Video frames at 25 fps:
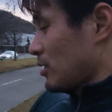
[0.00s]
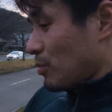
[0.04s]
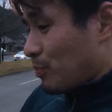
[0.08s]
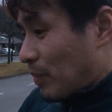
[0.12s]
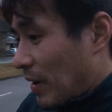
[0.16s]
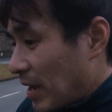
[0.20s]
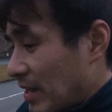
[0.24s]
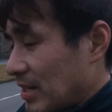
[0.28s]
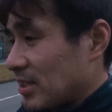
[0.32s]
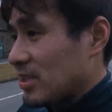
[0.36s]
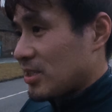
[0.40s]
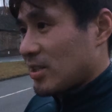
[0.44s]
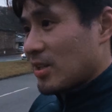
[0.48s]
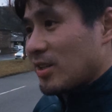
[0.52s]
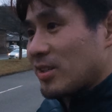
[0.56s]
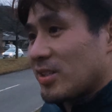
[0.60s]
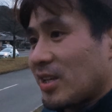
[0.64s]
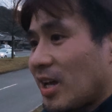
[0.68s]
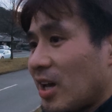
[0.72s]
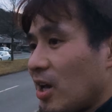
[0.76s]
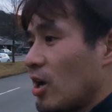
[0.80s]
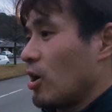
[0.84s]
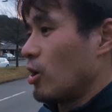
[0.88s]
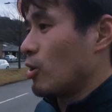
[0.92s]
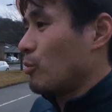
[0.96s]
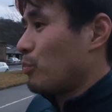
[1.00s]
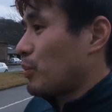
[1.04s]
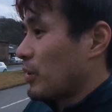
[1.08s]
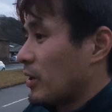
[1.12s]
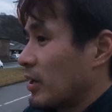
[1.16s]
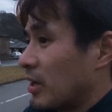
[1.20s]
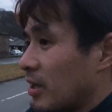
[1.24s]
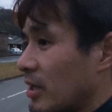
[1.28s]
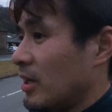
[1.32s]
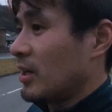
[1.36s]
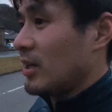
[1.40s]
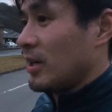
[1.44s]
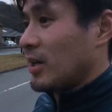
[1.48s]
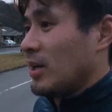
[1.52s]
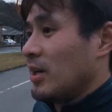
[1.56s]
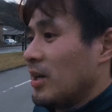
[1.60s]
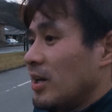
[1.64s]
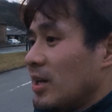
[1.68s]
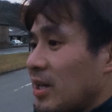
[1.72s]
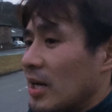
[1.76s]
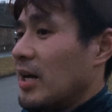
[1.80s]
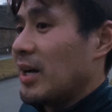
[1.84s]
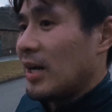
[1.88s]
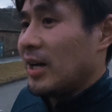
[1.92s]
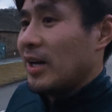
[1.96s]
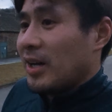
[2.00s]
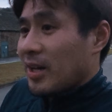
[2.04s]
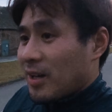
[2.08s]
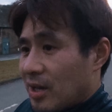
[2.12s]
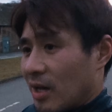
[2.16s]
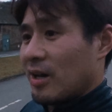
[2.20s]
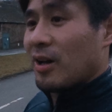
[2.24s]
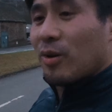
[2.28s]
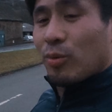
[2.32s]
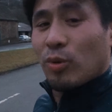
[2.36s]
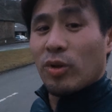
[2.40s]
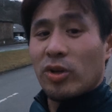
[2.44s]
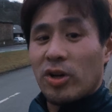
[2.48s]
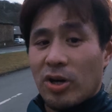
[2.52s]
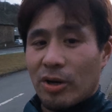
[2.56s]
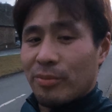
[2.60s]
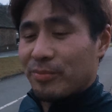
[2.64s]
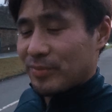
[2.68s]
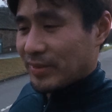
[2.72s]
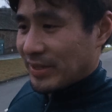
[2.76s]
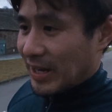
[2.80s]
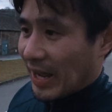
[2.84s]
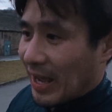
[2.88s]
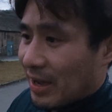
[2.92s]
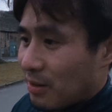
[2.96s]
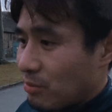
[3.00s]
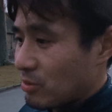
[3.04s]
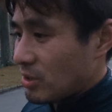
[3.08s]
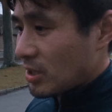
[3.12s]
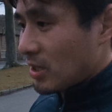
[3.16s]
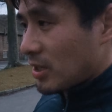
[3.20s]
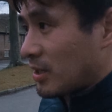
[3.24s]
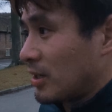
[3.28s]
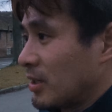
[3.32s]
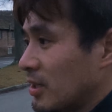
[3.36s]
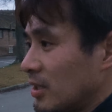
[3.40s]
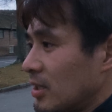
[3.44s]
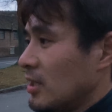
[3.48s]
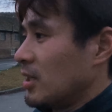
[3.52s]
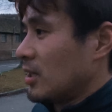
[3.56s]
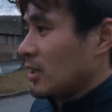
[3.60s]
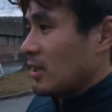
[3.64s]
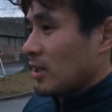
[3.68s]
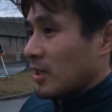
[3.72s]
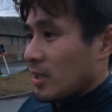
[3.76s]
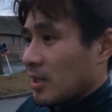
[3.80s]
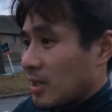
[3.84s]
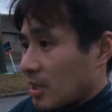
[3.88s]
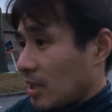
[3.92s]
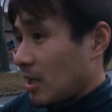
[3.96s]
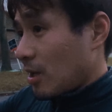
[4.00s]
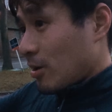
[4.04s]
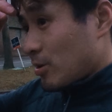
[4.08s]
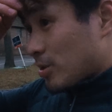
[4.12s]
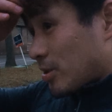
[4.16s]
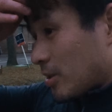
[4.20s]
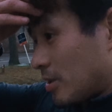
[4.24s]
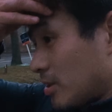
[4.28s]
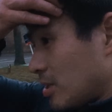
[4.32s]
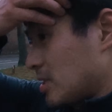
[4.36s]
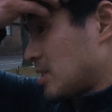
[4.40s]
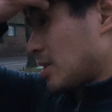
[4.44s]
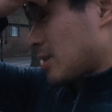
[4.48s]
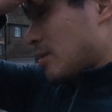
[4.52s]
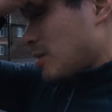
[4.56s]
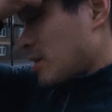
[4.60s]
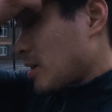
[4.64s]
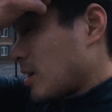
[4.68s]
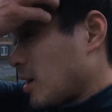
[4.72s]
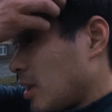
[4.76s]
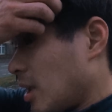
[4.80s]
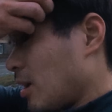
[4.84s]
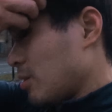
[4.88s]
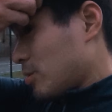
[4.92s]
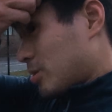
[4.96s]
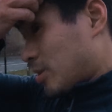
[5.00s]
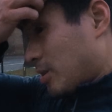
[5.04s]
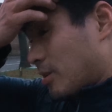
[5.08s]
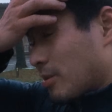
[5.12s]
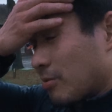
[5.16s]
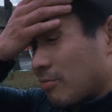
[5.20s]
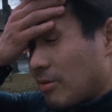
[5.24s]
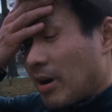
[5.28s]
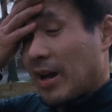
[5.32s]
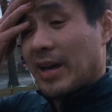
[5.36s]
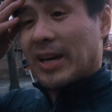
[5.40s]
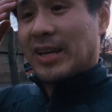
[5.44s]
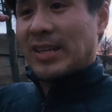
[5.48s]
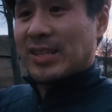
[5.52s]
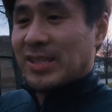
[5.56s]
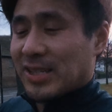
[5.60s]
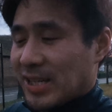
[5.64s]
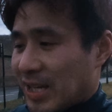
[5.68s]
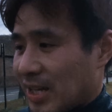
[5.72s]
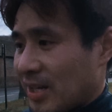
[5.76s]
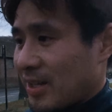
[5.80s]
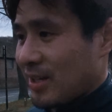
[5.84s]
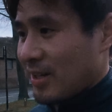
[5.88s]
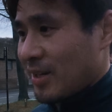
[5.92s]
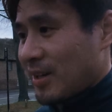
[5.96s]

Paces, I hope, will come down closer the race.